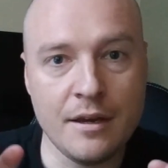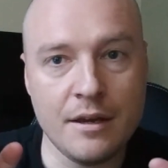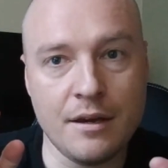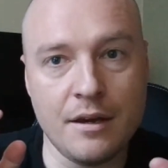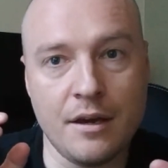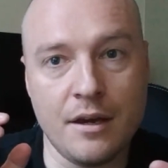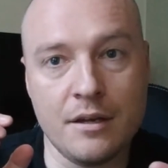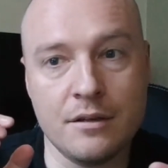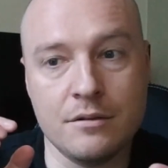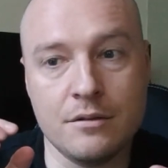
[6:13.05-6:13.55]

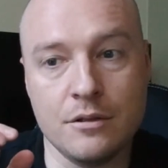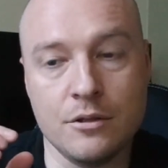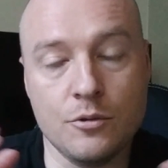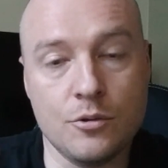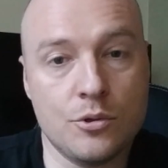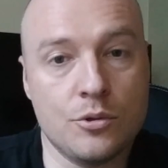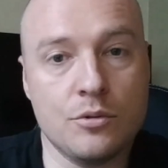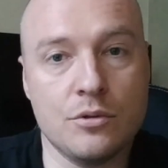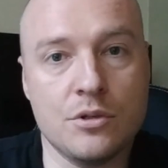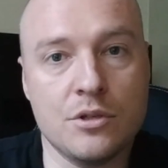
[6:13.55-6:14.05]
And you
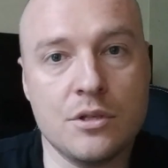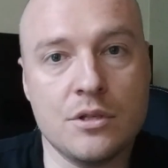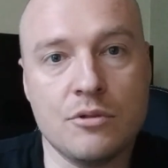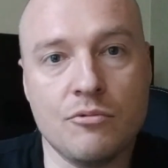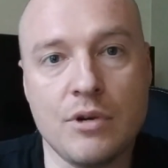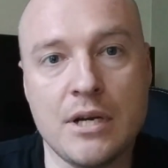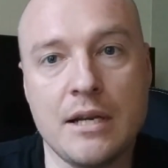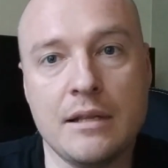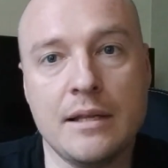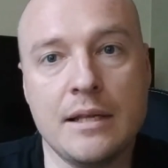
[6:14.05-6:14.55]
should just
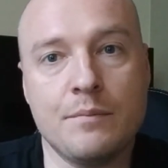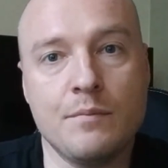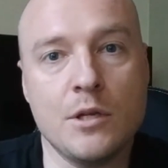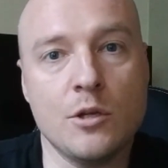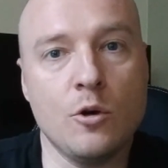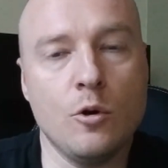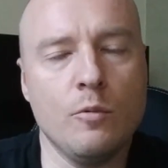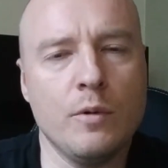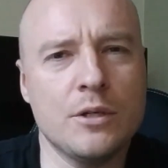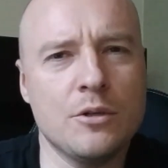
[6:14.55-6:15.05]
really let me
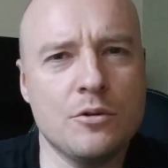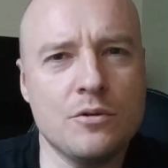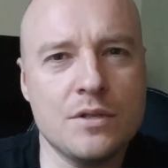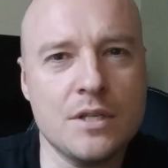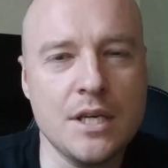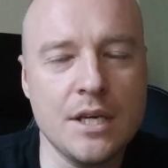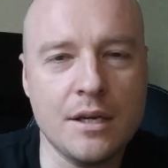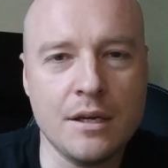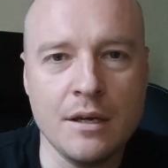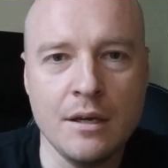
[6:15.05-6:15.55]
know what you
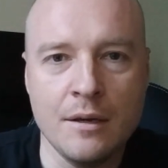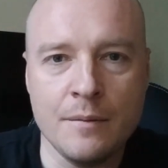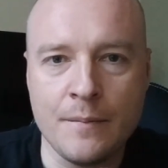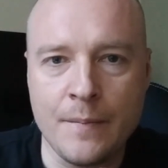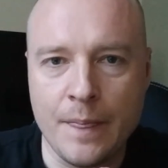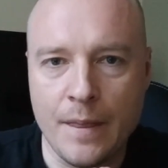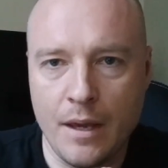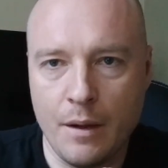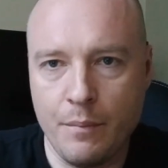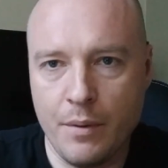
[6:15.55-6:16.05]
think
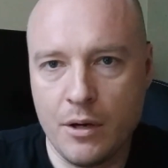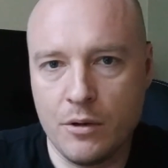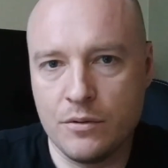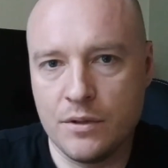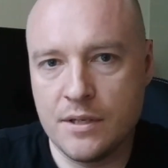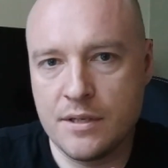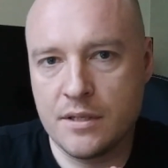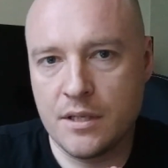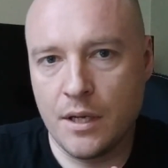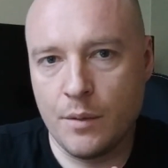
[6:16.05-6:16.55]
about
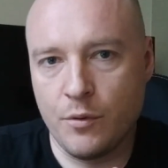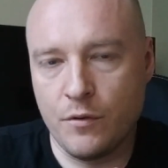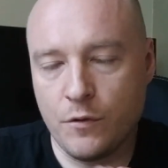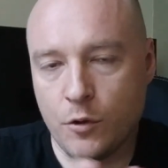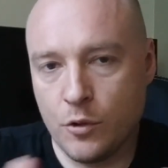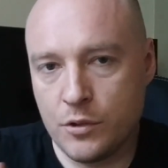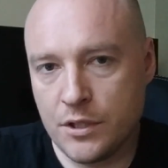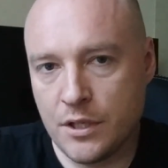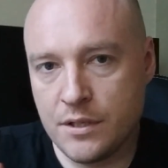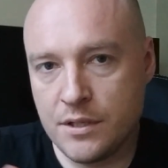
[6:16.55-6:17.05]
this type of
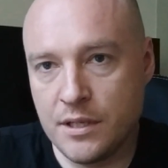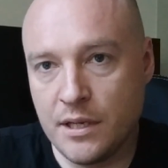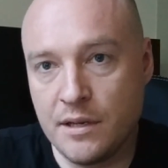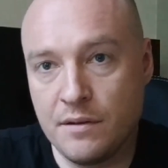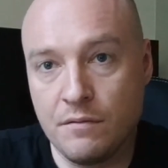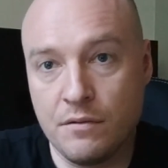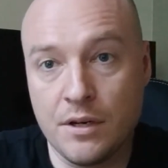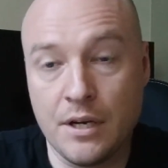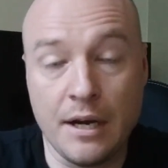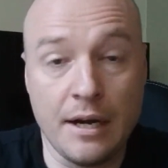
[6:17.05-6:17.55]
content
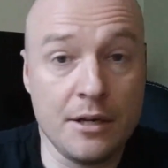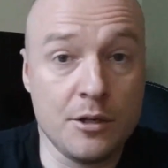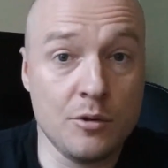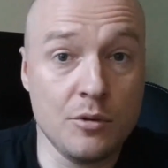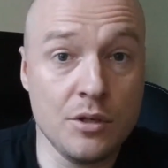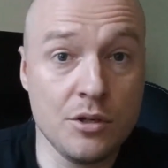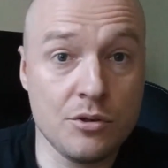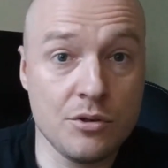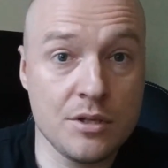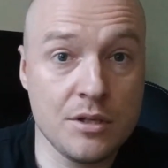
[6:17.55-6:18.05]
delivery. Are you
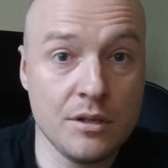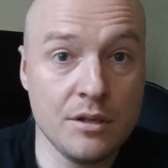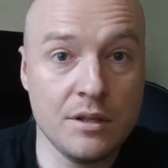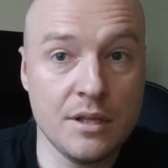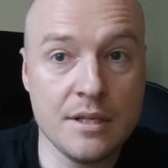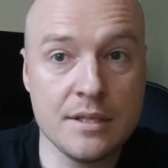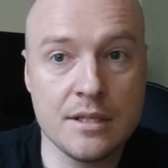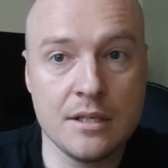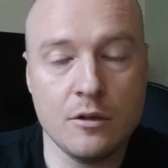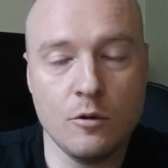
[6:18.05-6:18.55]
interested in
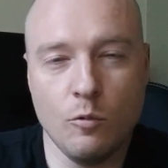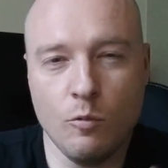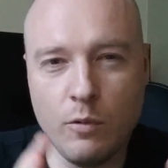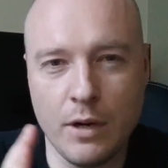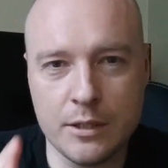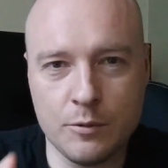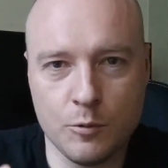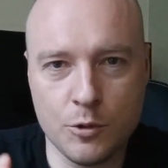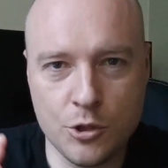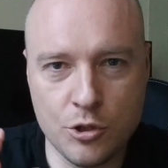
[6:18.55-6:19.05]
this?
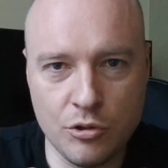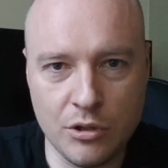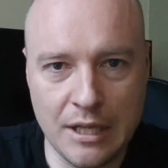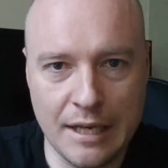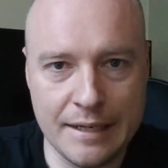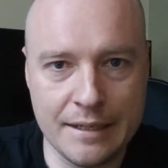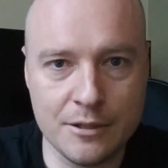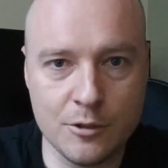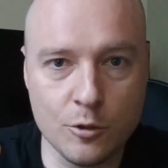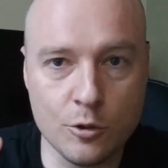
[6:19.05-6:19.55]
What would you
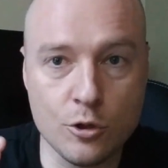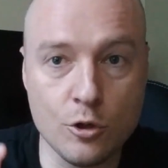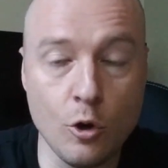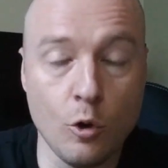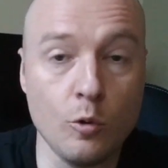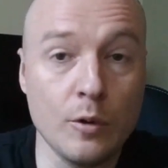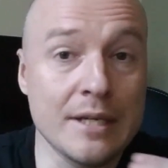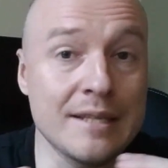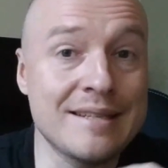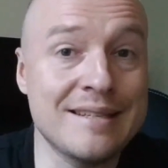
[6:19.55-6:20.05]
like to
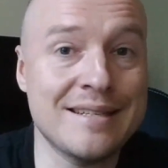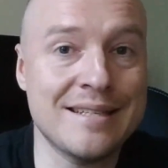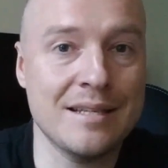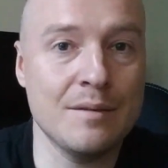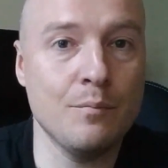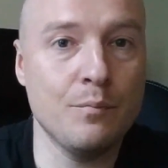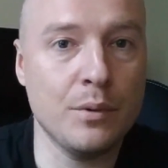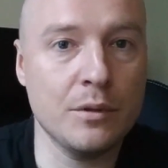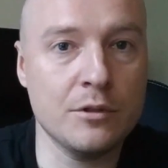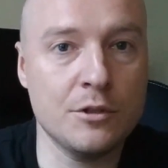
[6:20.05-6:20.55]
know in
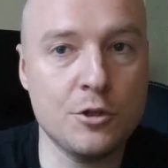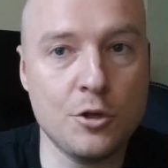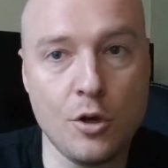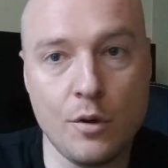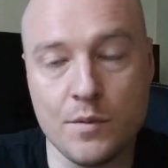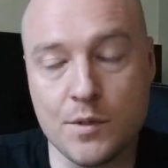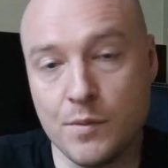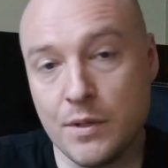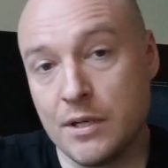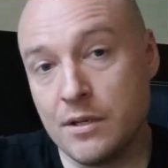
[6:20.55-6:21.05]
simple
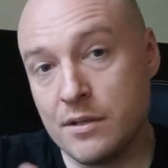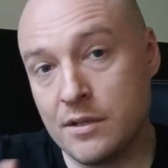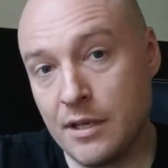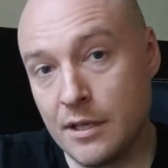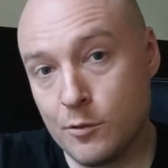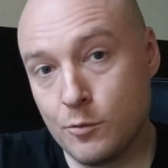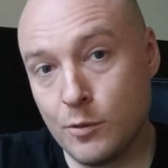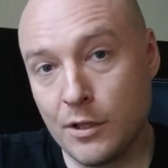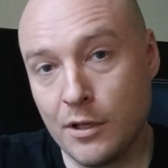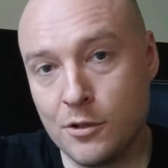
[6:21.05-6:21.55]
terms? Because
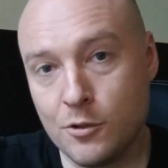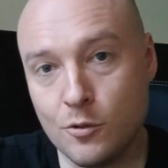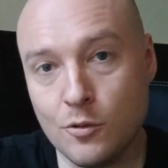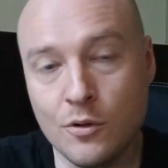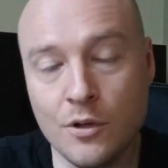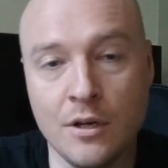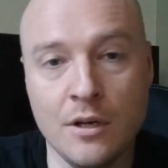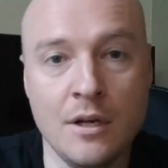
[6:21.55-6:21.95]
that's what I do.